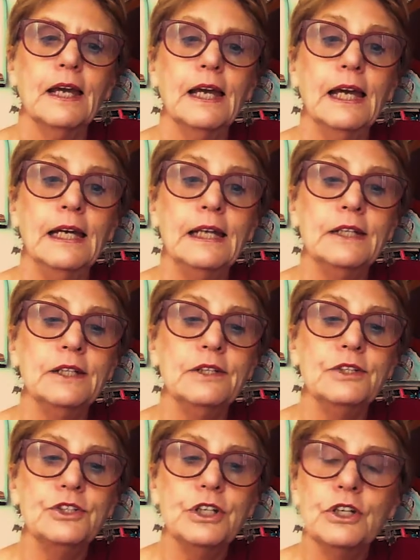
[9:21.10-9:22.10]

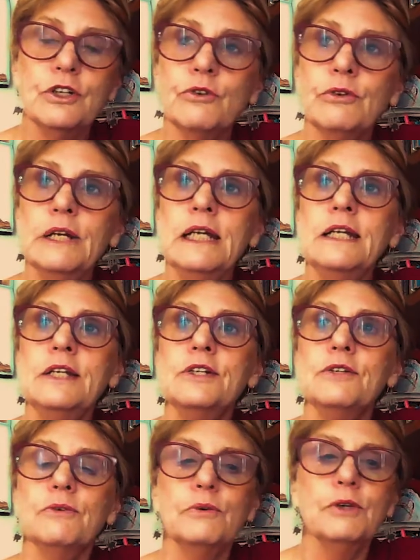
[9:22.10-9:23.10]
And she agreed
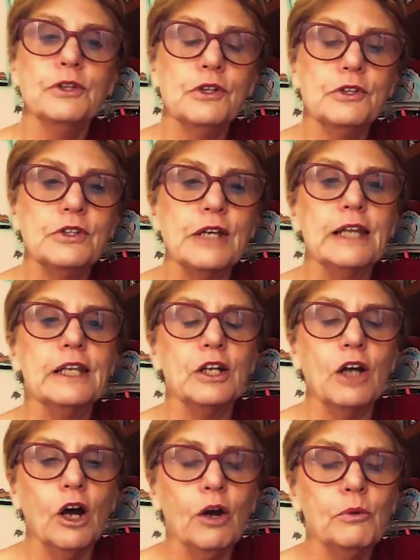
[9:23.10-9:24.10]
with her son that
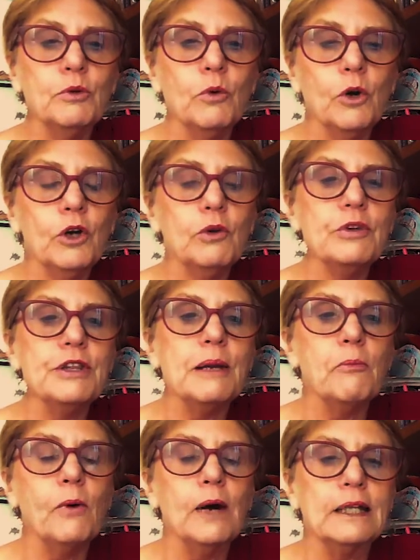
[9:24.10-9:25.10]
I would work with
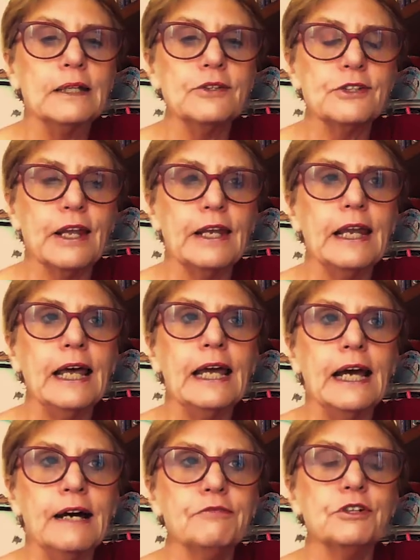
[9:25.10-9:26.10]
him one Sunday
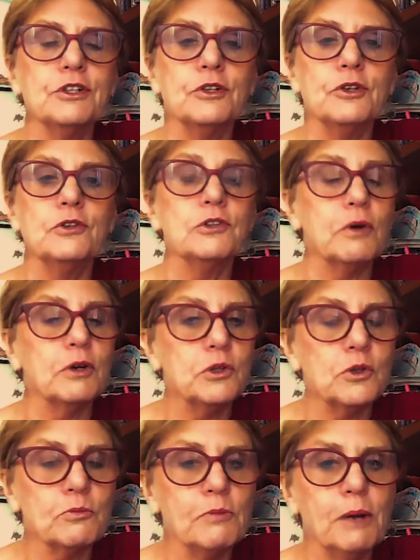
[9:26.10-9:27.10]
afternoon. So I
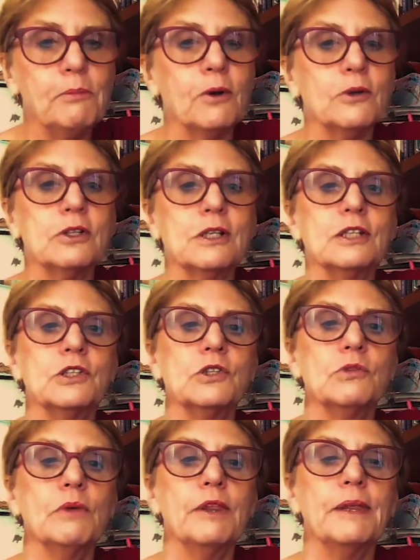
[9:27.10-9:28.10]
took my box
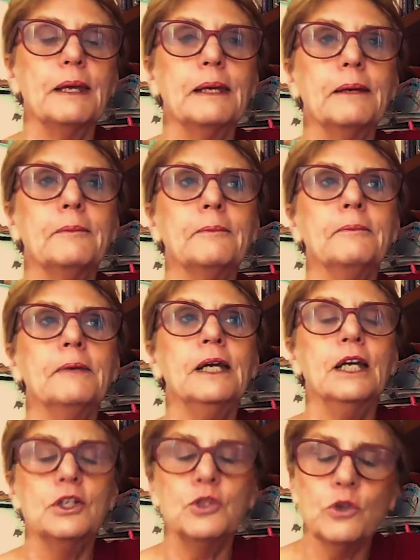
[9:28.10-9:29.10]
lessons with him.
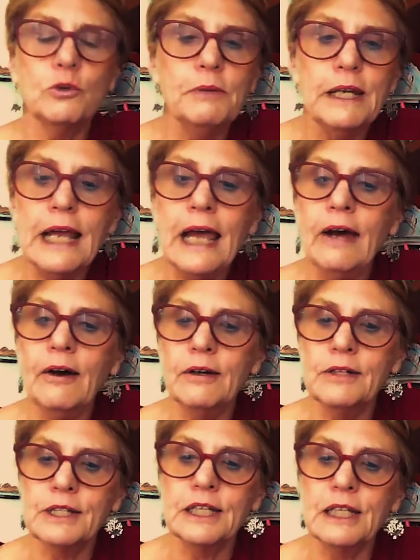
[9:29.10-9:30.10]
It took me an hour
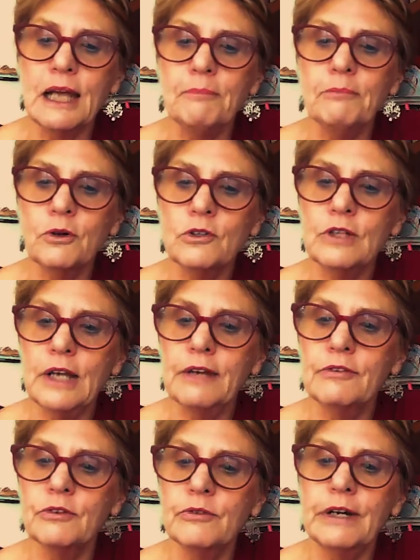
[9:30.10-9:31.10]
to get that box
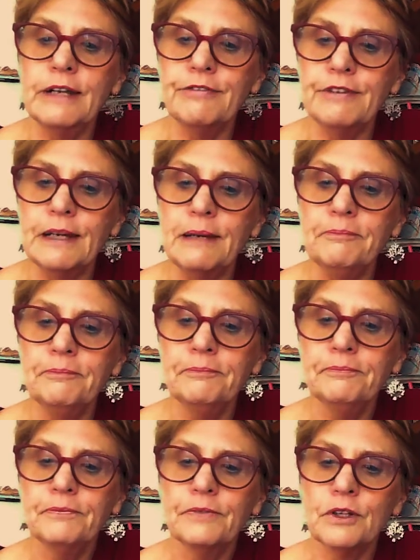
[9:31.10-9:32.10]
lesson ready for him,
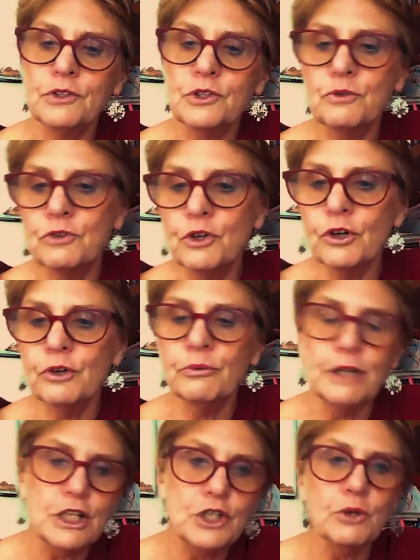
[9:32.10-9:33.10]
because you've got to
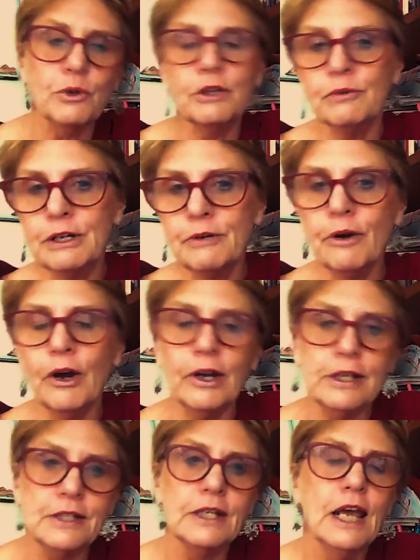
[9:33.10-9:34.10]
redo it,
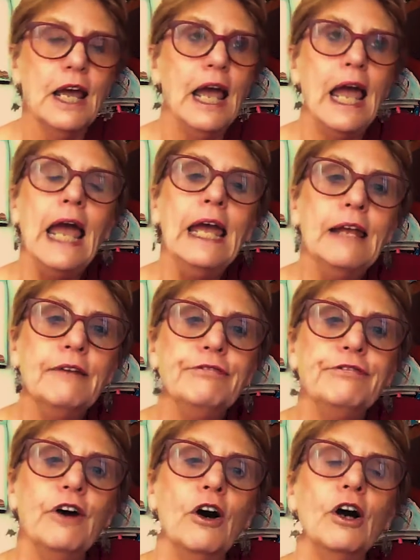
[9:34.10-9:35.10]
rewrite it, and
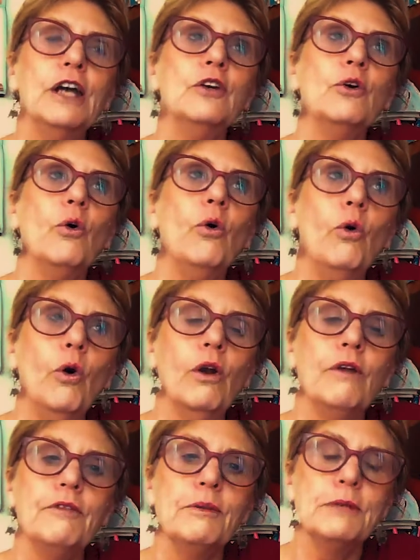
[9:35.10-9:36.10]
find all
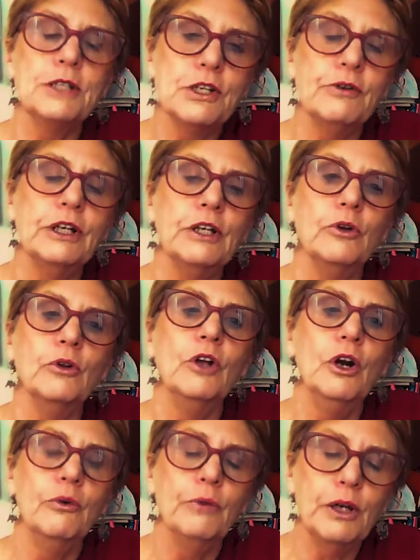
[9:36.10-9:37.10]
of the material
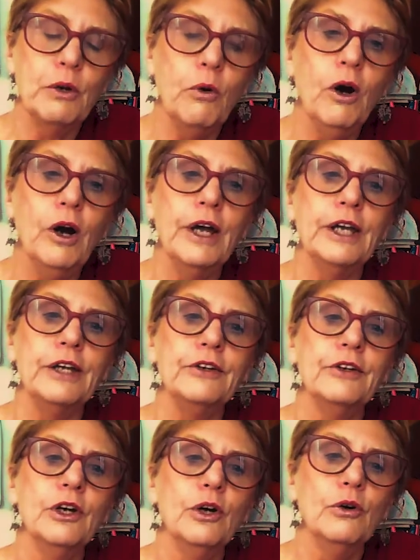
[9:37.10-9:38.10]
required
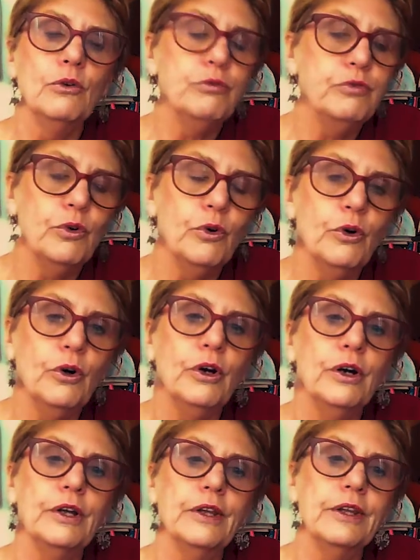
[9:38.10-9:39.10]

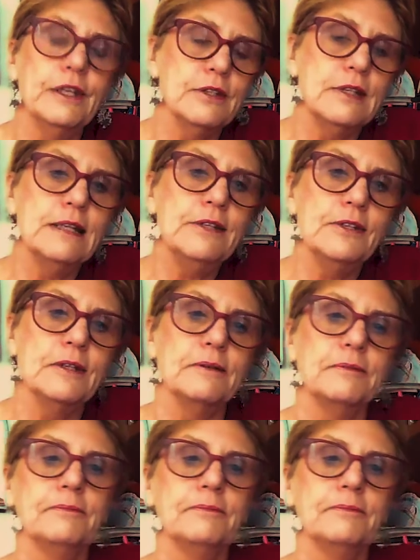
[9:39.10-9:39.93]
for this lesson.